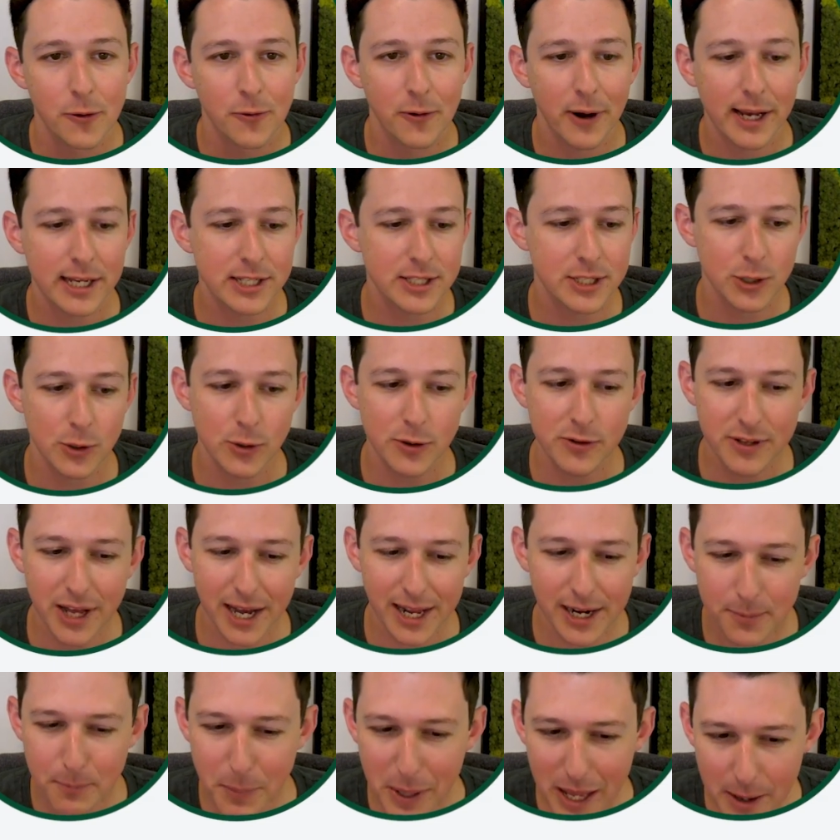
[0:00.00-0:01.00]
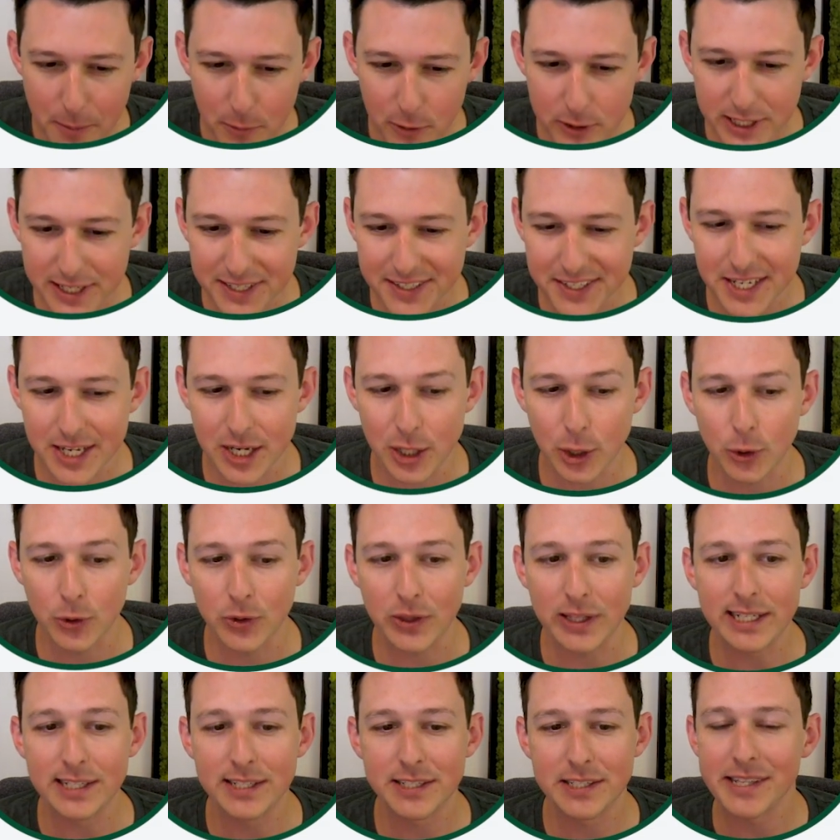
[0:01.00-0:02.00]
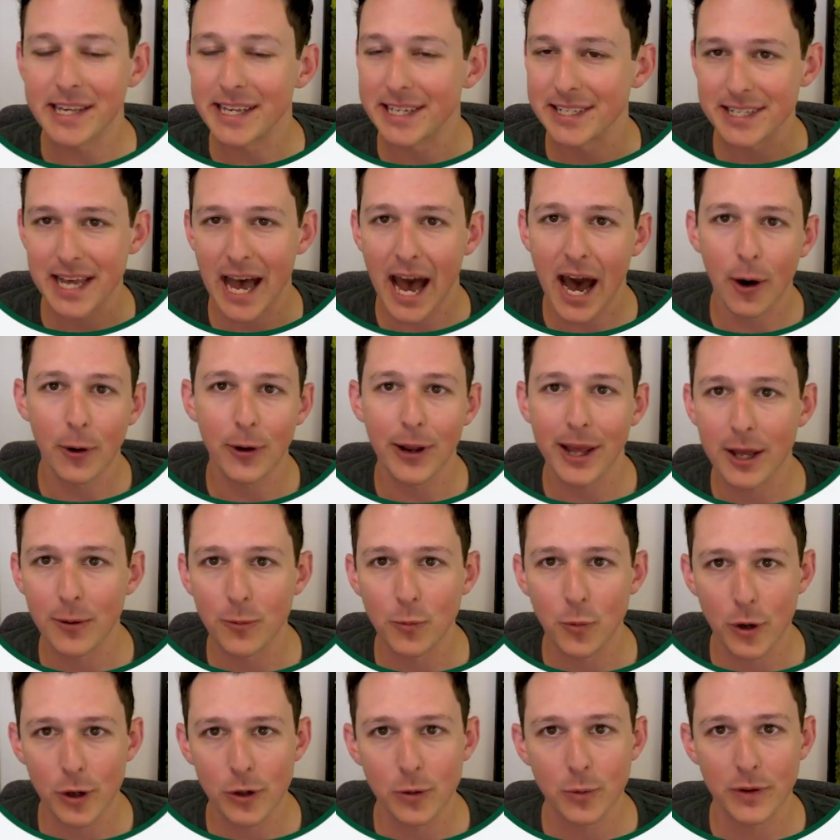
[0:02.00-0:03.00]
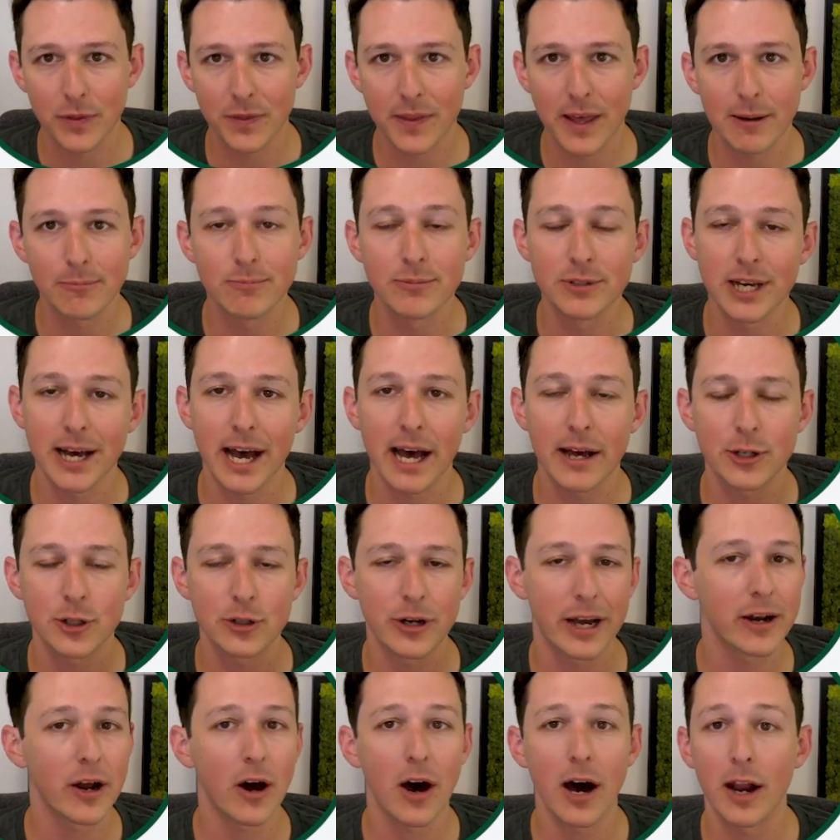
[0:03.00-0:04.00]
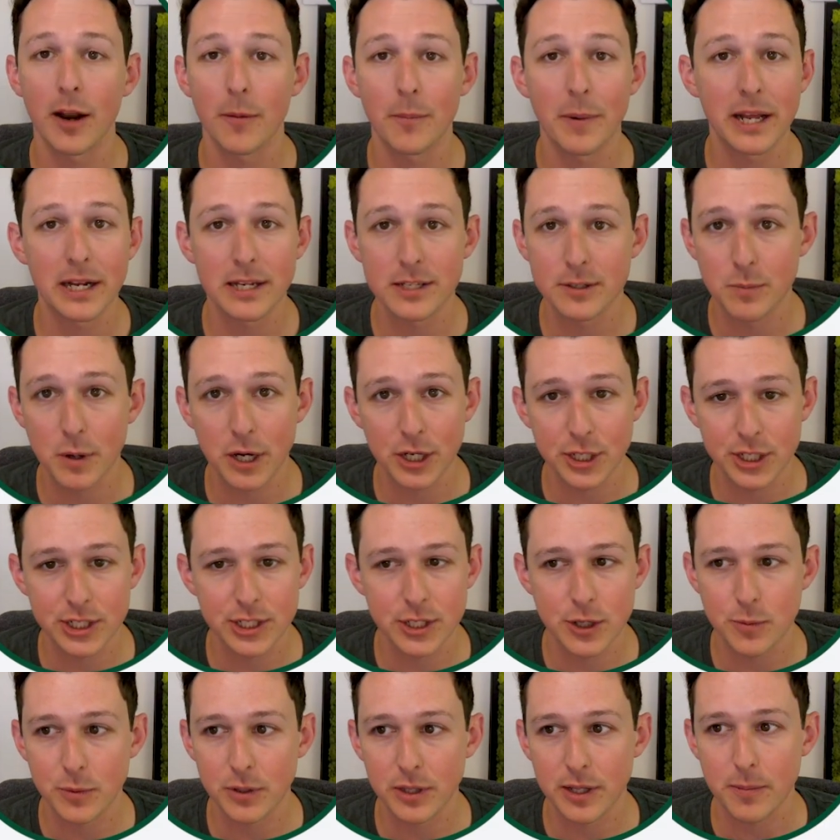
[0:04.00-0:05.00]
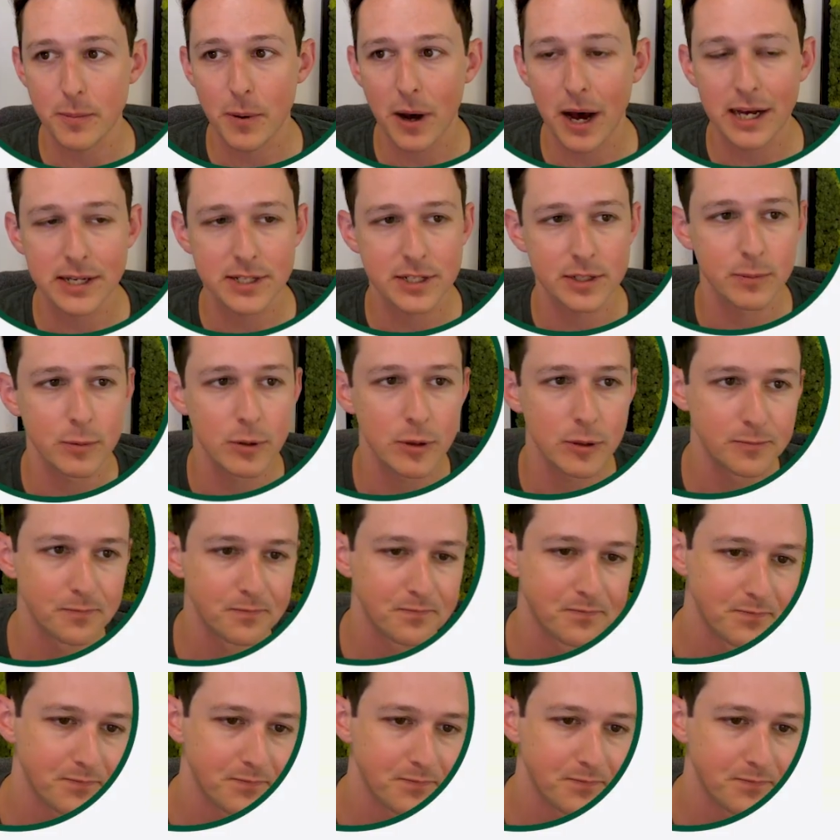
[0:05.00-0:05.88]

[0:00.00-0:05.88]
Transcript: right? So you kind of be able to tier these things out and work with them to try to automate as much as humanly possible.